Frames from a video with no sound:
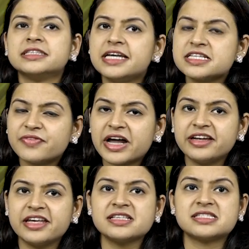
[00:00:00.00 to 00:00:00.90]
These
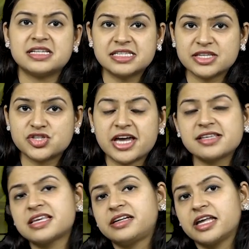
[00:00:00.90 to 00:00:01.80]
findings did
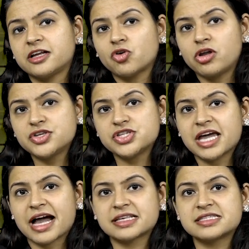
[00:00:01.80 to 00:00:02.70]
suggest that technology
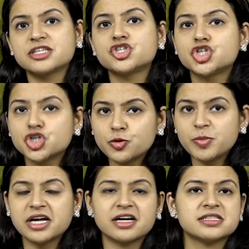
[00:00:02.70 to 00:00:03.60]
access should
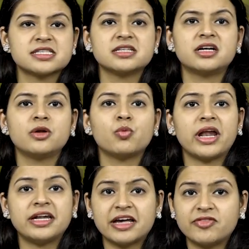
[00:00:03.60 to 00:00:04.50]
be considered
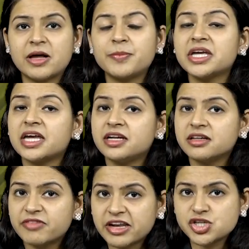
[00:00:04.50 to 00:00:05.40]
when developing
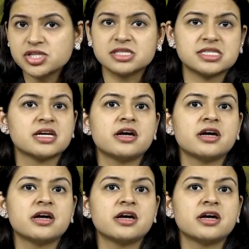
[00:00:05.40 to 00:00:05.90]
interventions